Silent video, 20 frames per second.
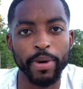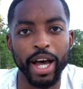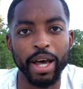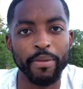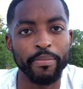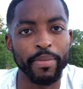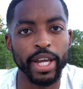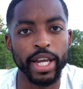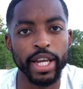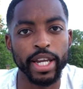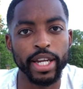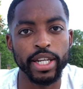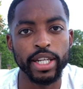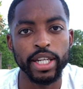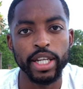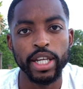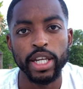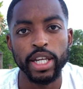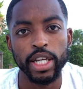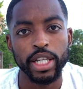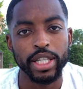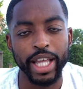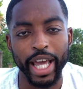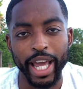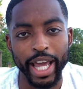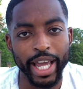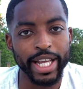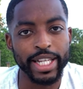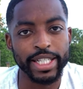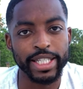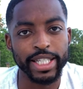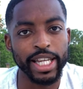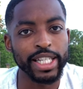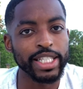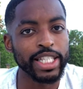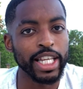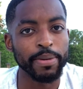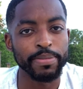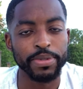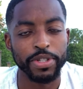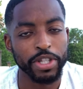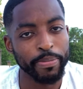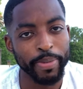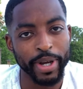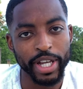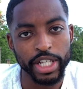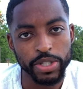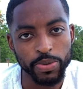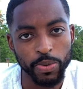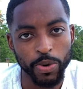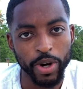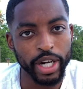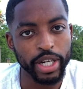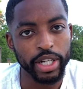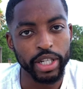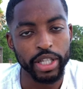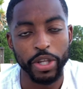I made the A state team, so the best one.